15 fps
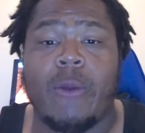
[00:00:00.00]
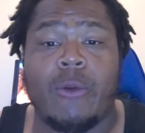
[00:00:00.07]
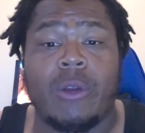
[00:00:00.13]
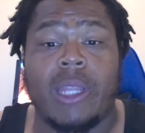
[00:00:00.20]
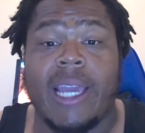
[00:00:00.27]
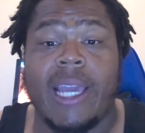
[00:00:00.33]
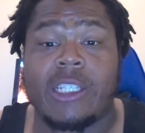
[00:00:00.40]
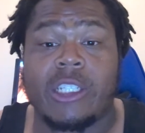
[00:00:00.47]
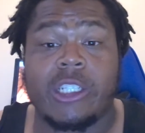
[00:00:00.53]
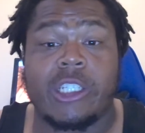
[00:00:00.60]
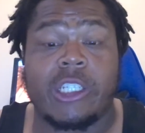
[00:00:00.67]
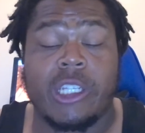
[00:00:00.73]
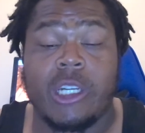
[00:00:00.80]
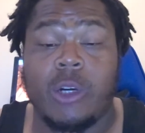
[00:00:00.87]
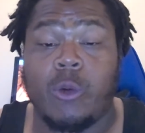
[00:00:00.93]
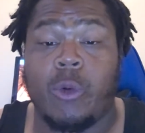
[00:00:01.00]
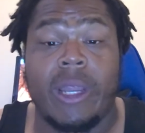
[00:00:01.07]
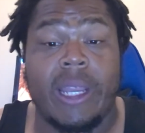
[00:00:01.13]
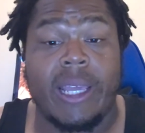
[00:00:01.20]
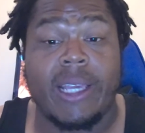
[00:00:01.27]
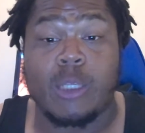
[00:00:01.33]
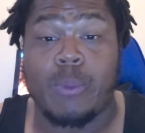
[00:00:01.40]
relationship with
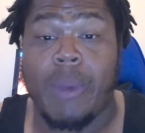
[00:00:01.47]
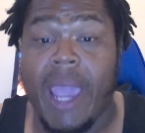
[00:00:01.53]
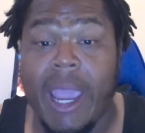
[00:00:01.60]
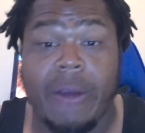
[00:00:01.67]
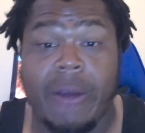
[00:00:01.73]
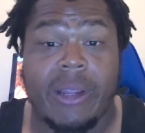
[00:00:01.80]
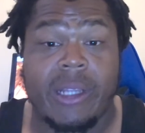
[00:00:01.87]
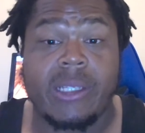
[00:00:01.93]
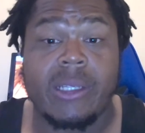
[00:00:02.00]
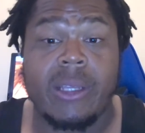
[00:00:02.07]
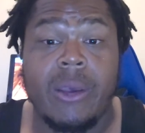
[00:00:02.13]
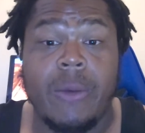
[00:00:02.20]
his parents.